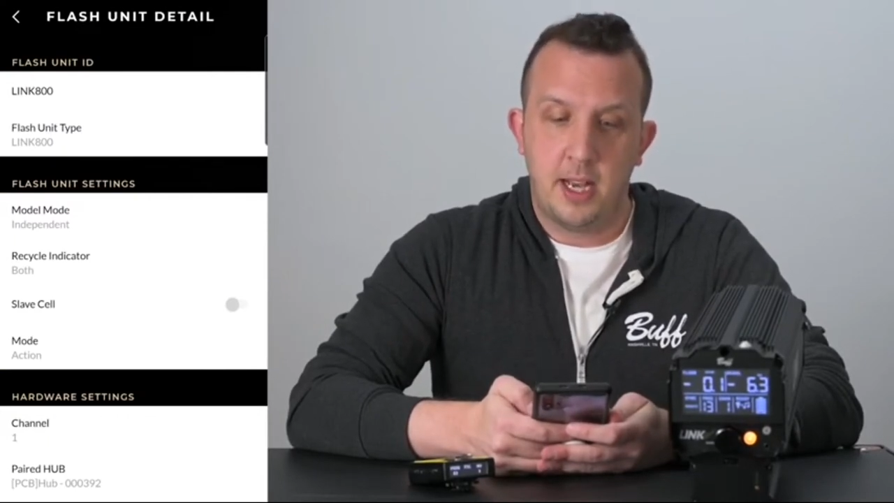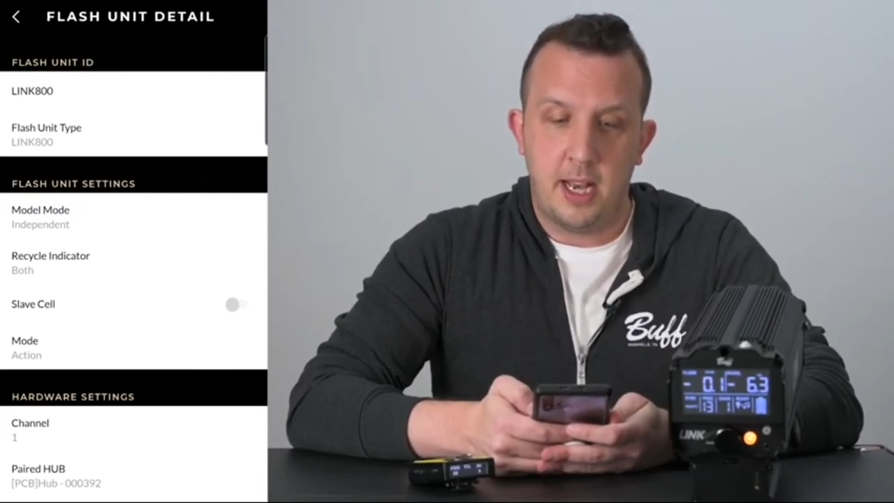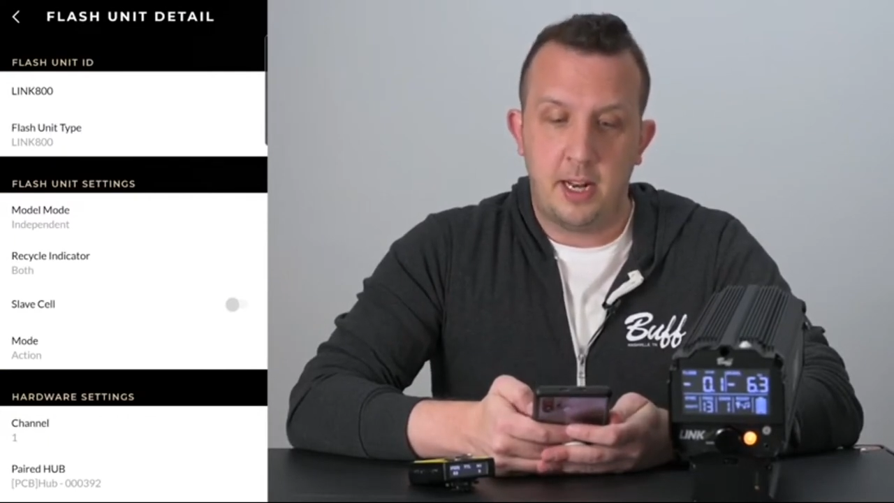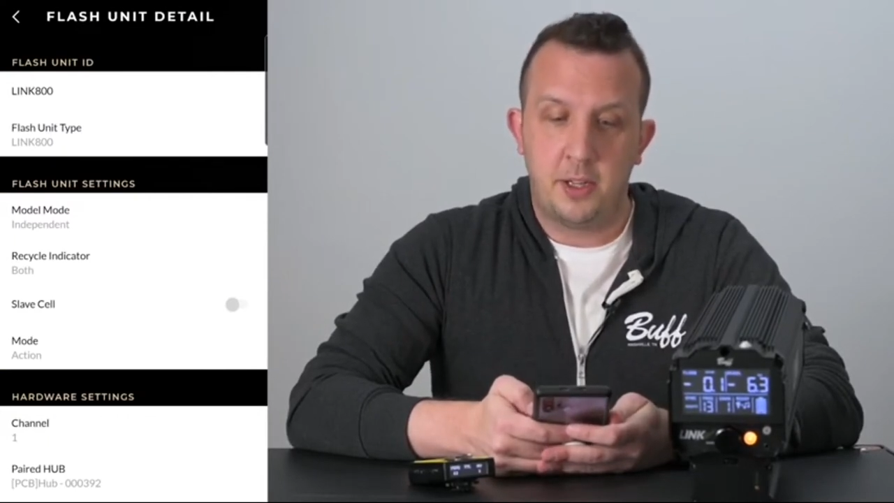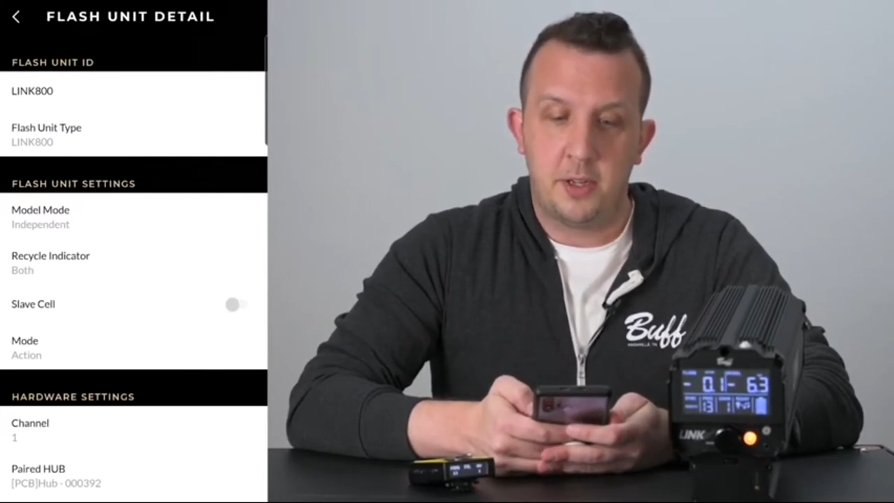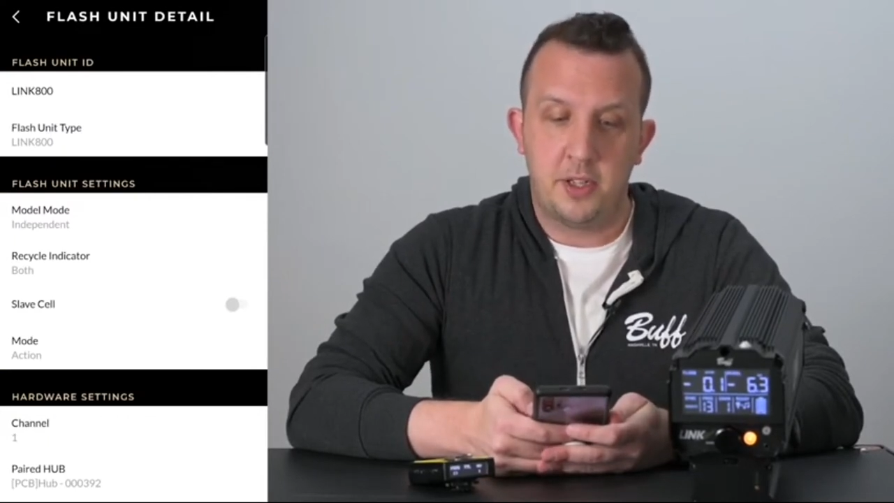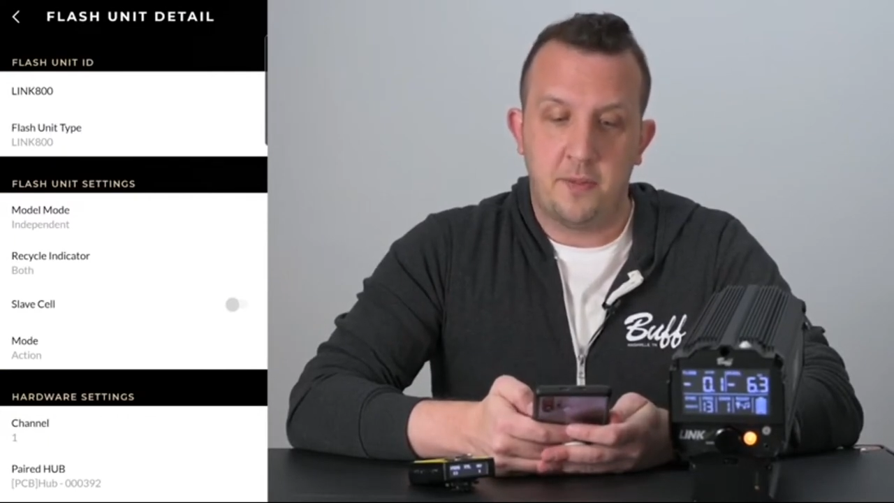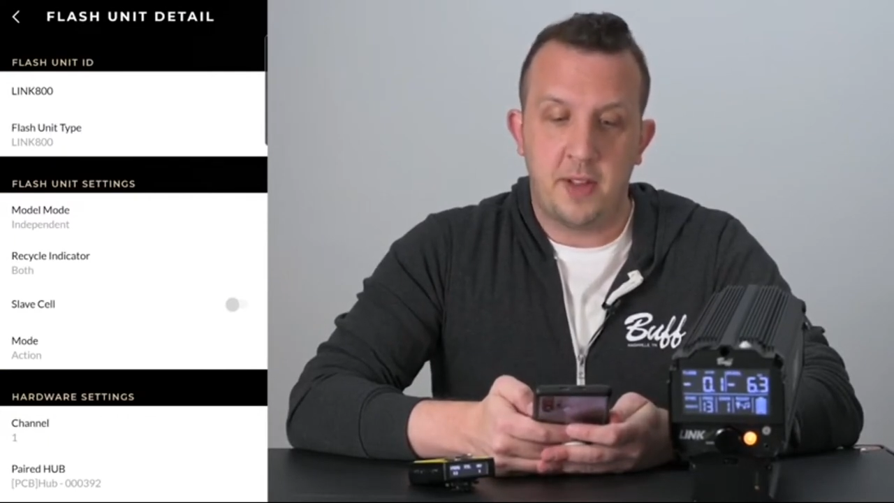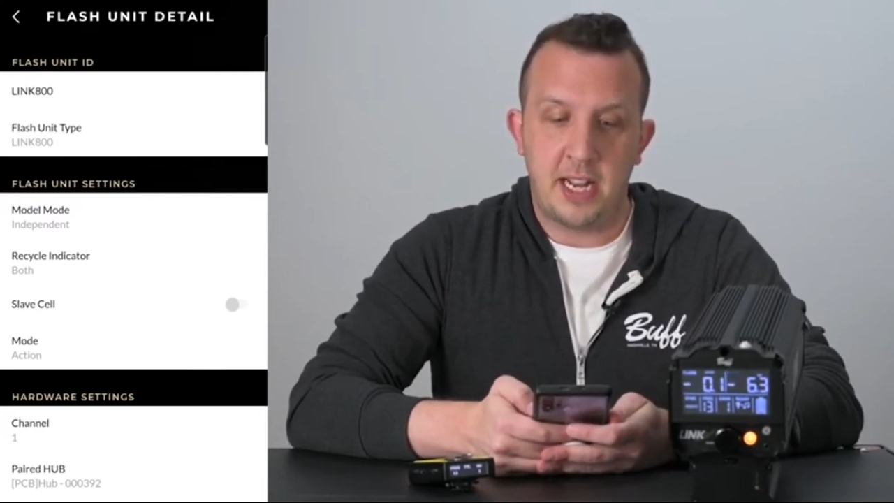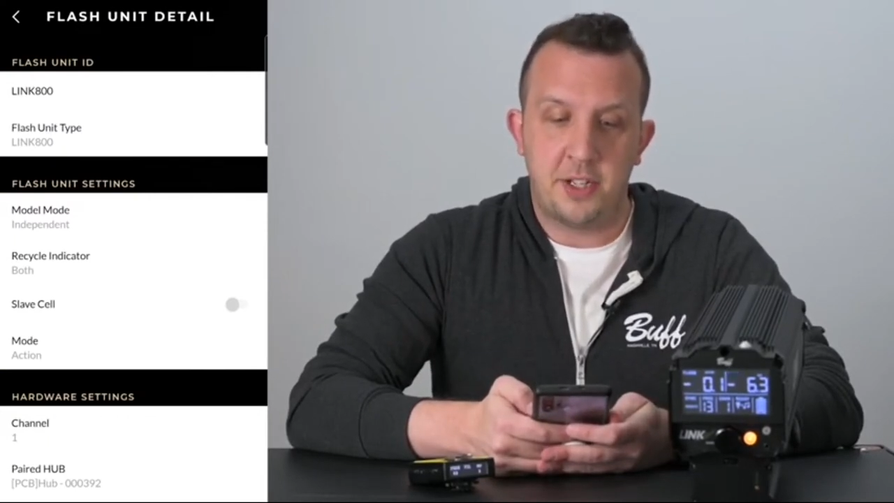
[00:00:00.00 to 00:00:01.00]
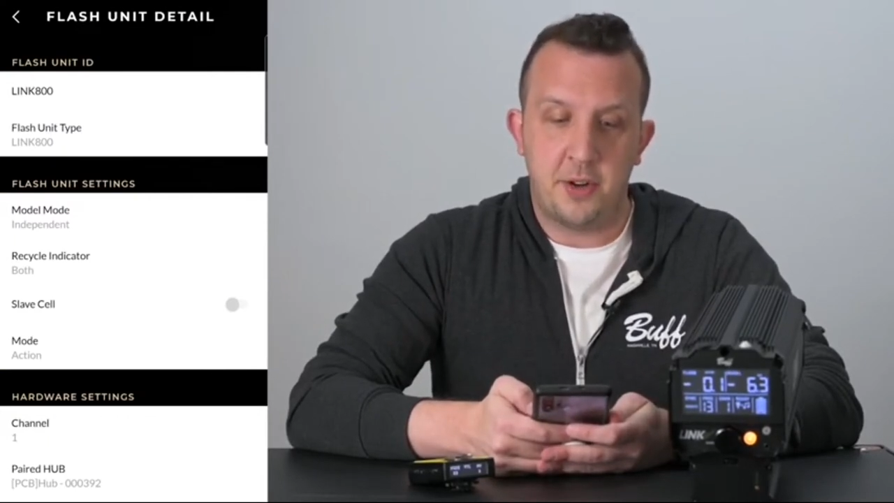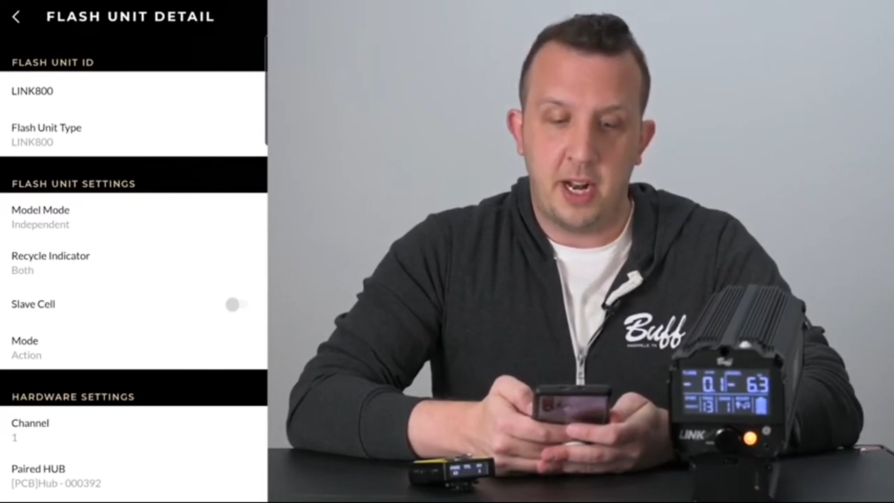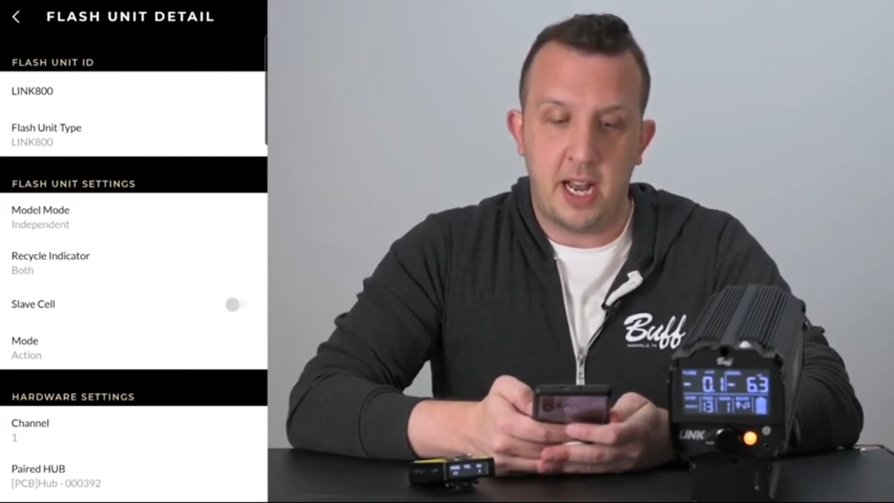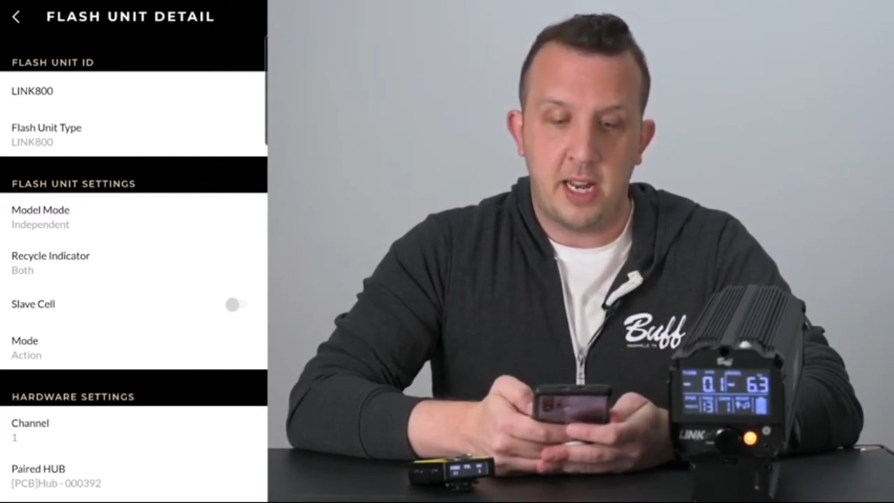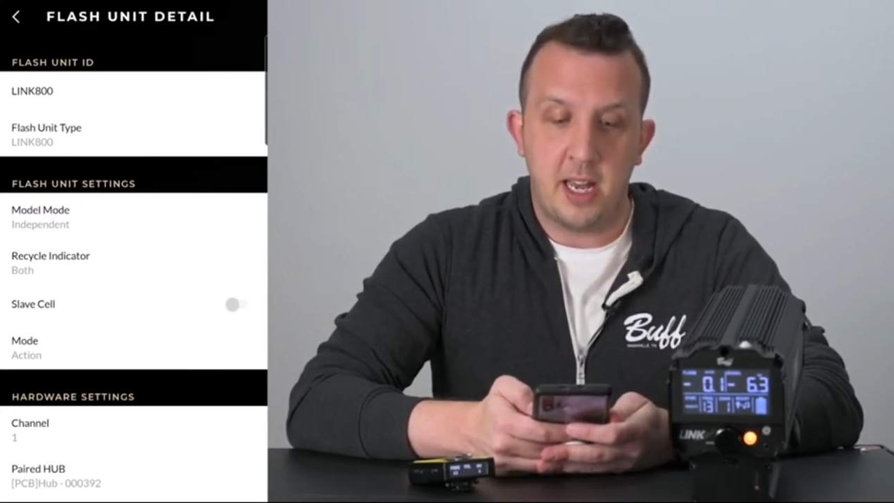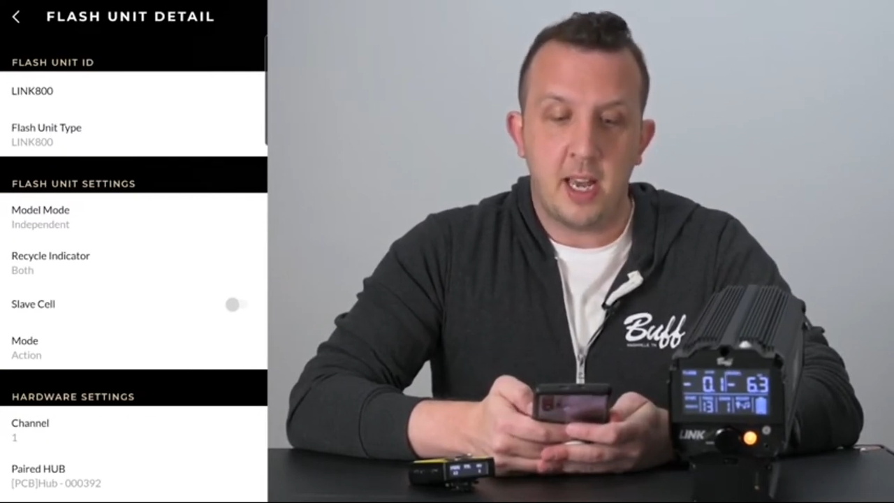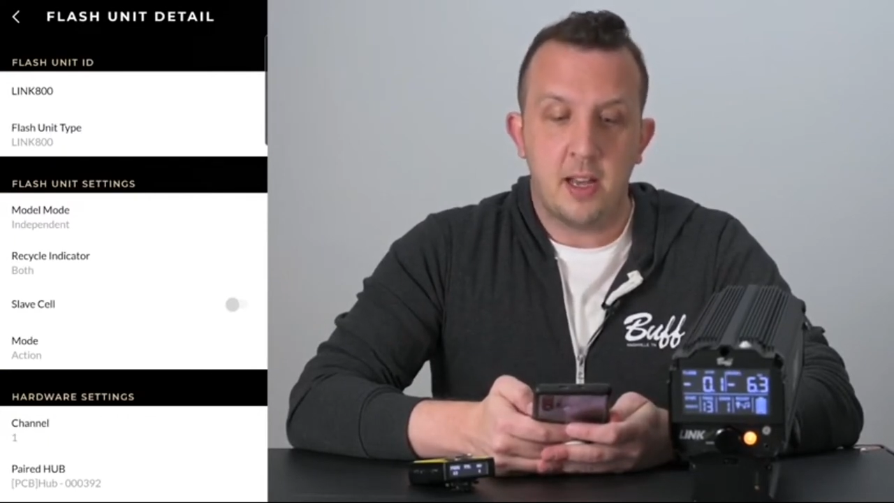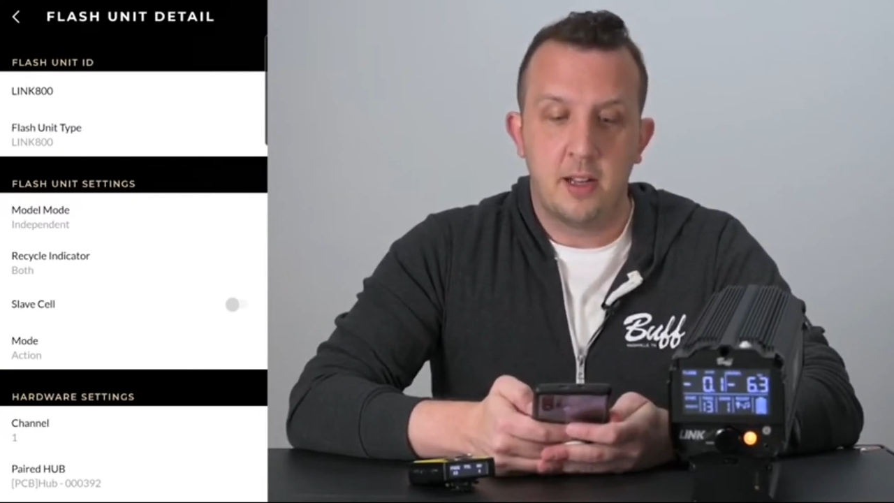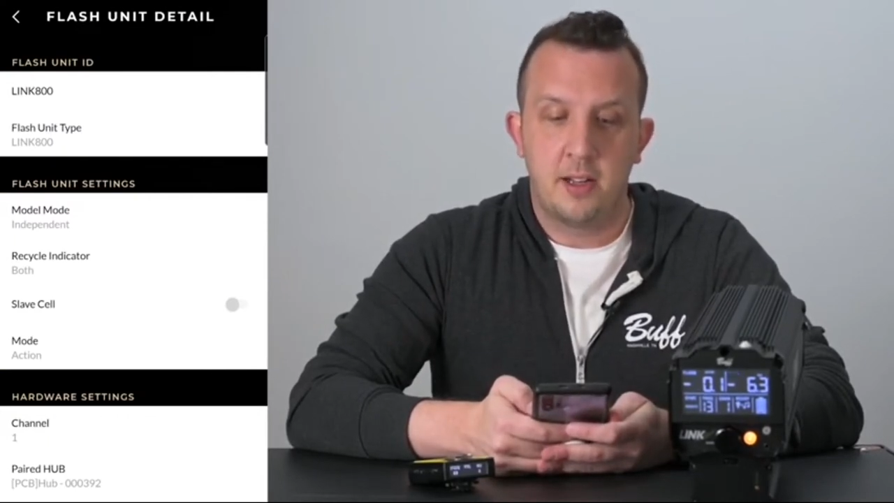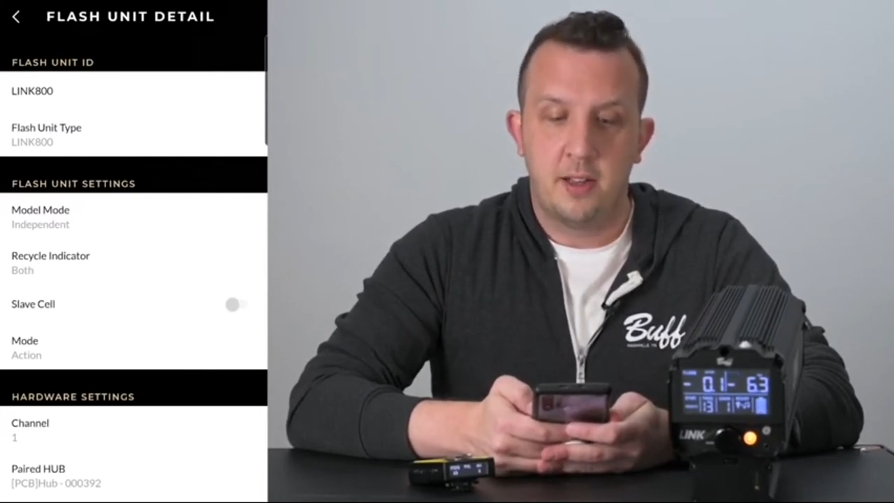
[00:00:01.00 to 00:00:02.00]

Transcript: It includes your flash unit ID,